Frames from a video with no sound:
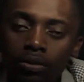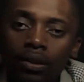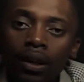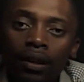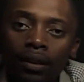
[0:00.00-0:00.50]

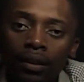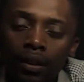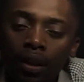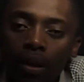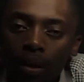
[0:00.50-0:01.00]
the other,
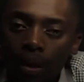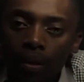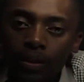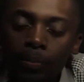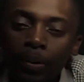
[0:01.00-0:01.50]

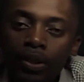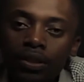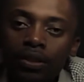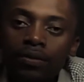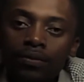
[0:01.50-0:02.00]

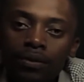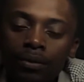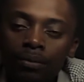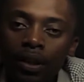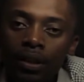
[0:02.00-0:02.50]
especially
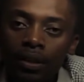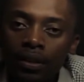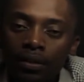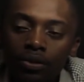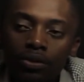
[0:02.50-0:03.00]
from other